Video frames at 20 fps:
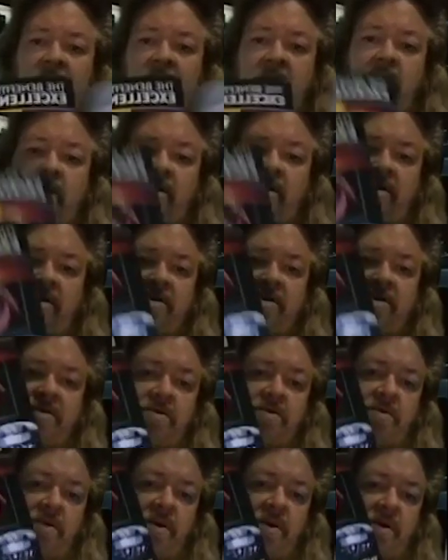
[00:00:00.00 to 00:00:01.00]
And
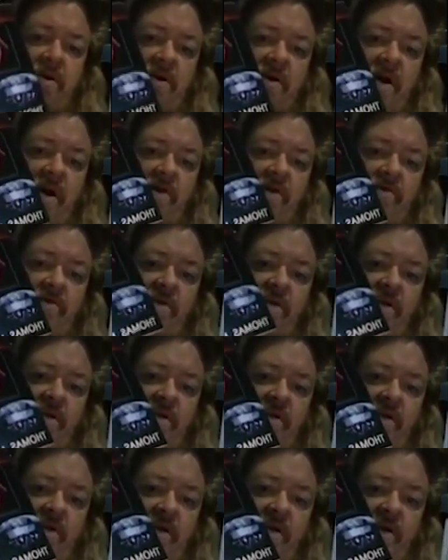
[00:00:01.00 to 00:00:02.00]
this uh, had
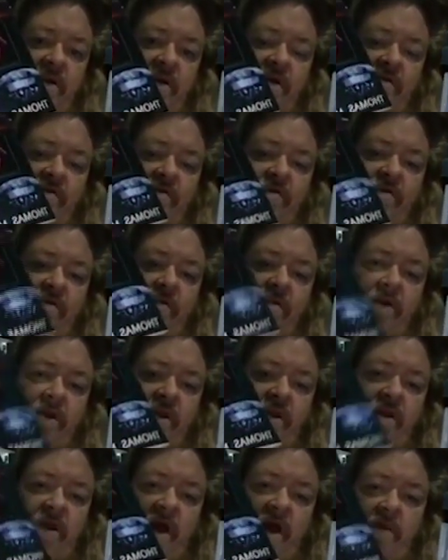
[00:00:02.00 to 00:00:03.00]
written
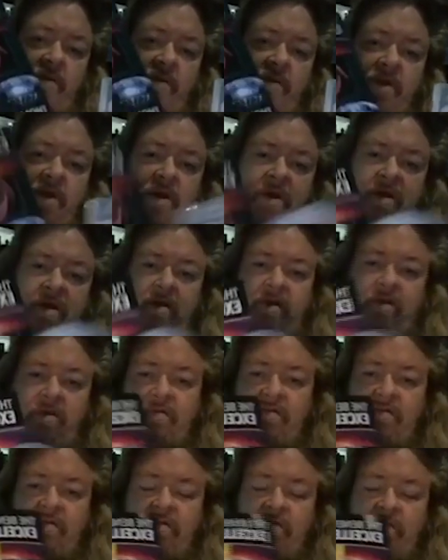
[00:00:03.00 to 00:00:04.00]
40 diamond
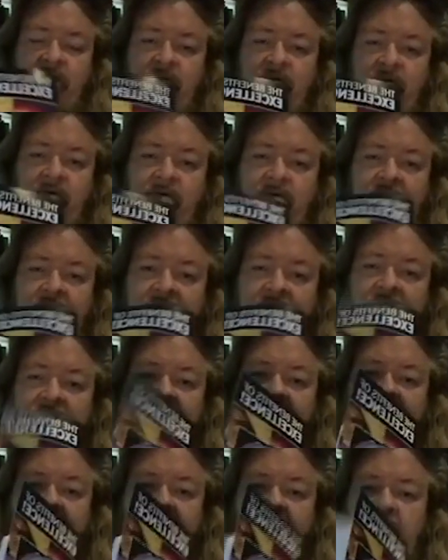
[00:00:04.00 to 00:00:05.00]
keys for your
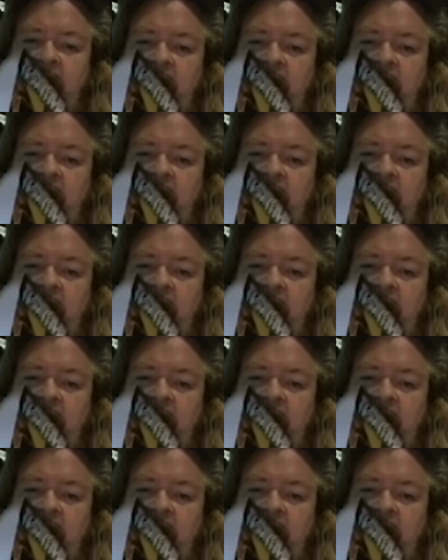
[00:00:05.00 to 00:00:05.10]
success.